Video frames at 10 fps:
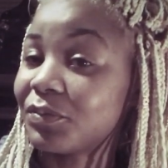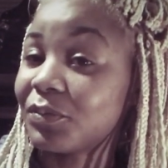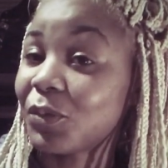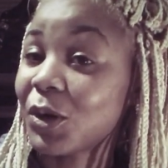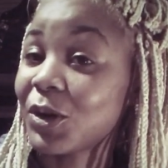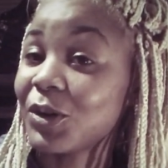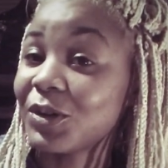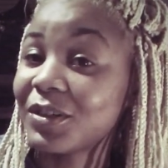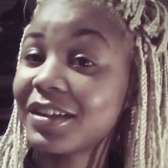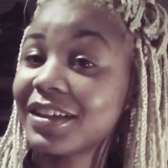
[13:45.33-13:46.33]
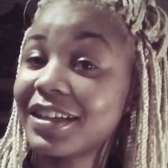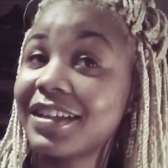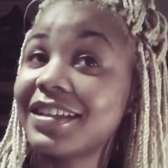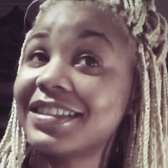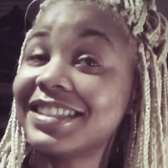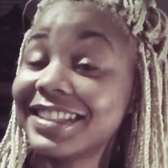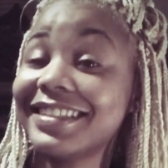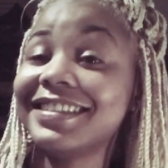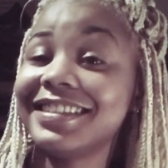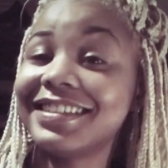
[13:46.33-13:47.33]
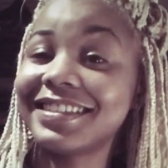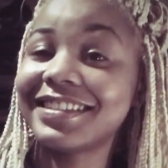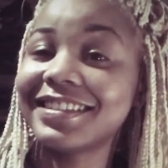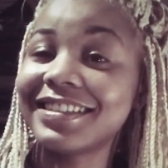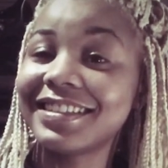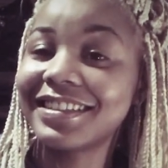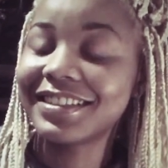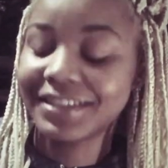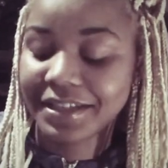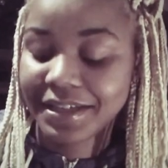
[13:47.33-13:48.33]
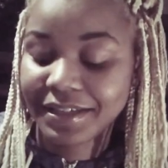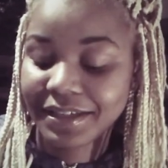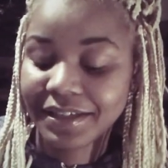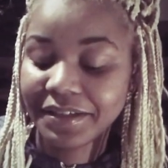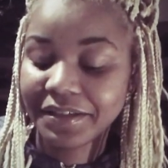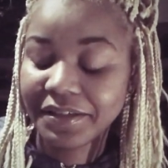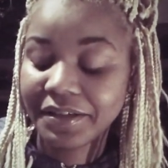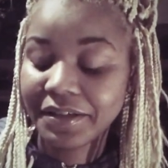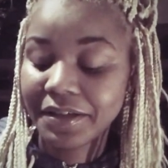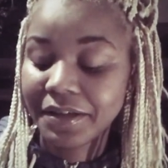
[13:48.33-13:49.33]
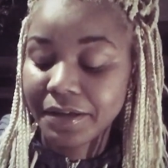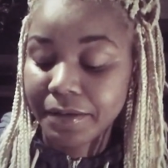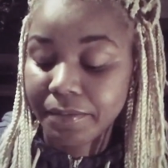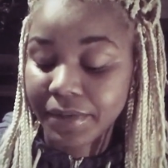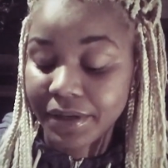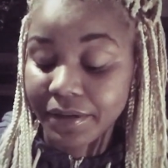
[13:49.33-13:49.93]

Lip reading: were just, should I say? But,